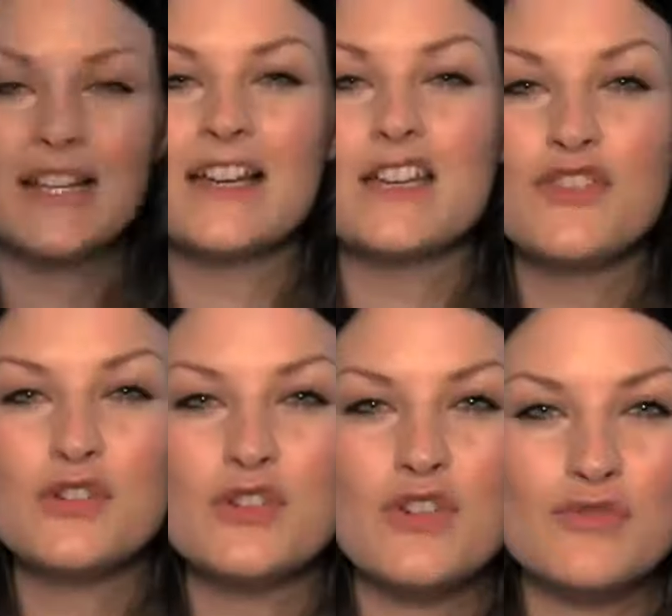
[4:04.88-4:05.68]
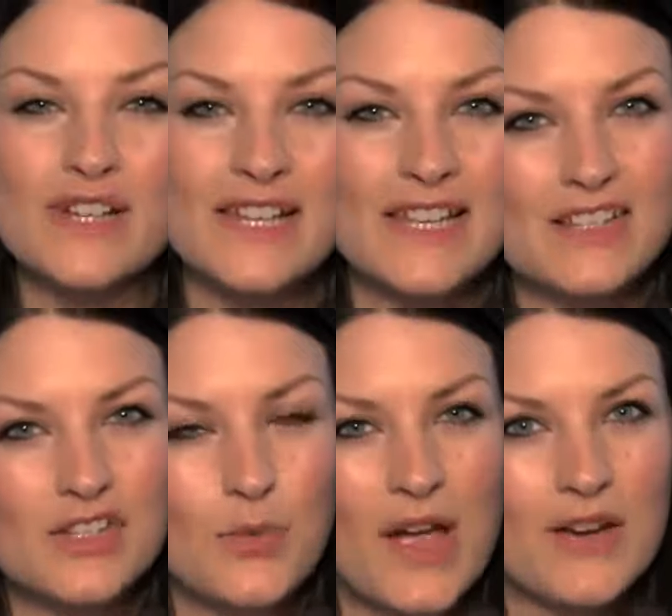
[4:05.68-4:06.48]
Now, if you're not really
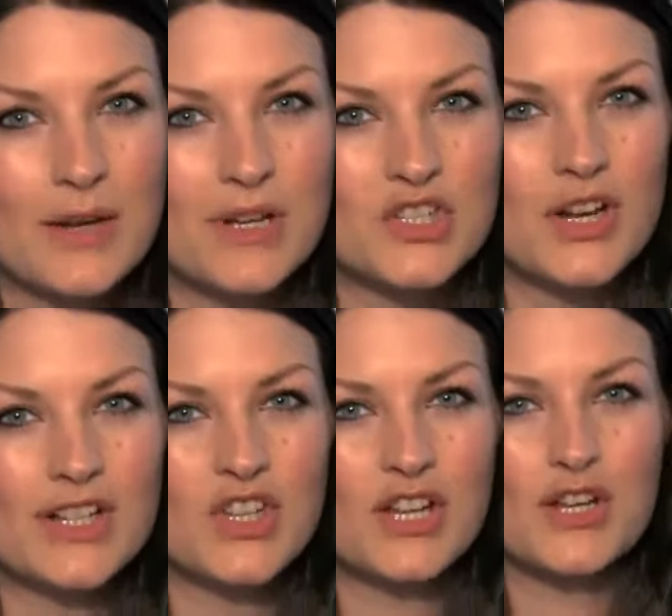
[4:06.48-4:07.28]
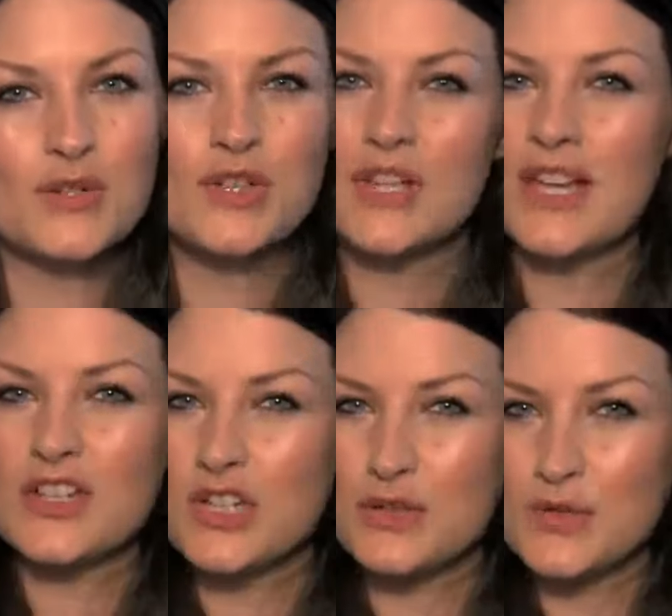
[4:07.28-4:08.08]
into wearing much eyeshadow, you can
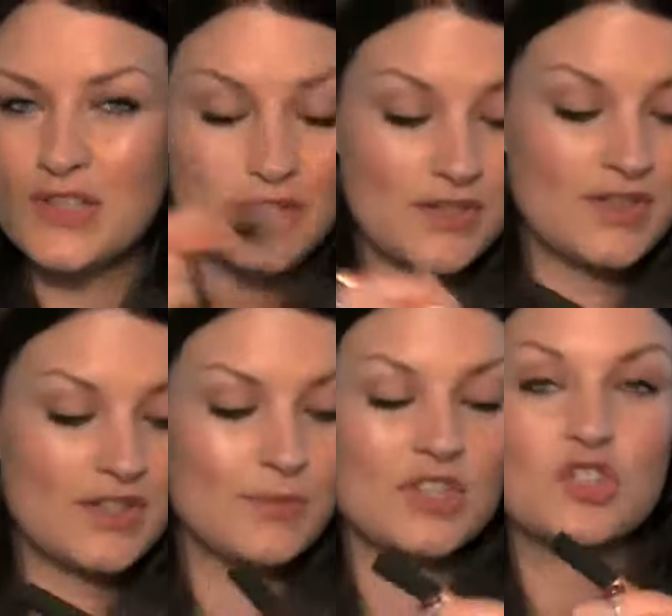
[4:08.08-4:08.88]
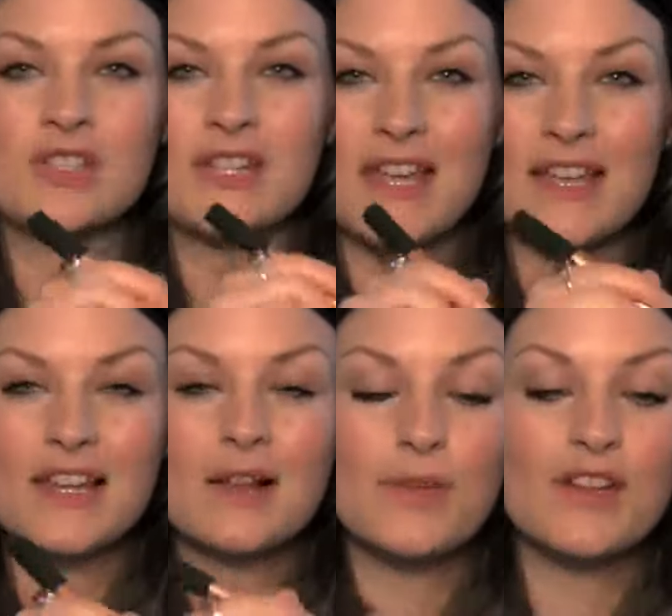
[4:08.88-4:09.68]
actually also use this brush just to take a
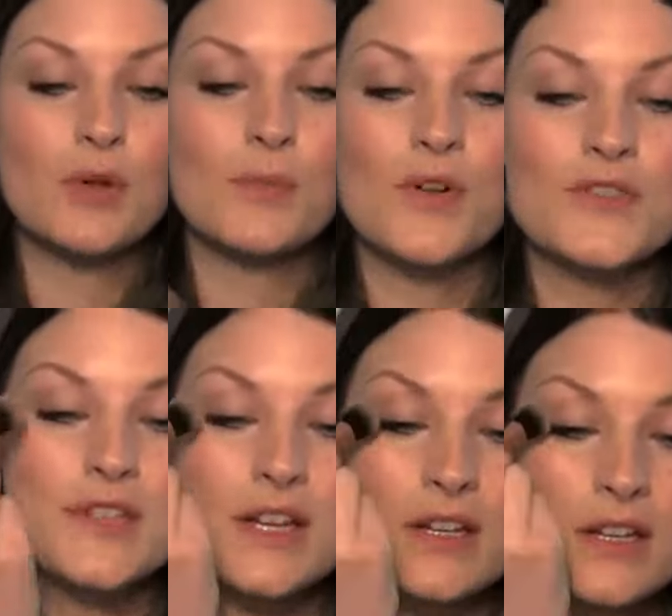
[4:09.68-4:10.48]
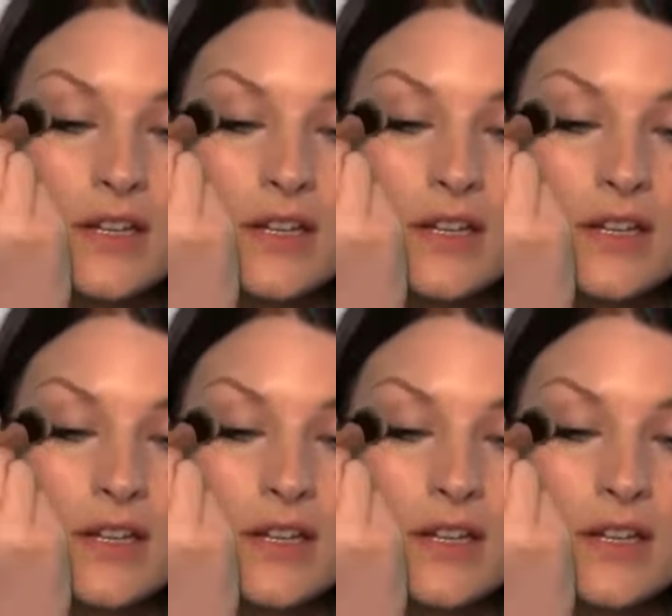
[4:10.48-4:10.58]
little bit of your bronzer